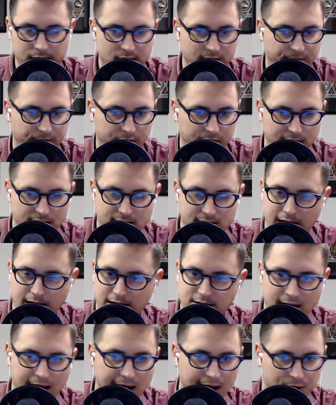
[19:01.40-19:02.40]
of with the
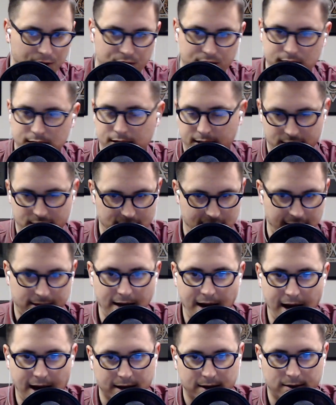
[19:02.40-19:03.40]
sex scandals and things like
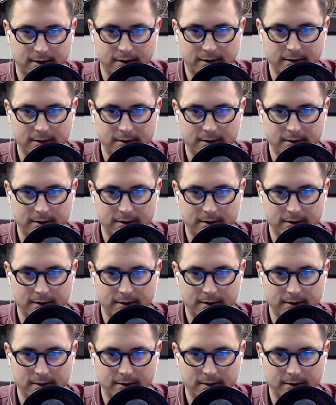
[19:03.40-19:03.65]
that.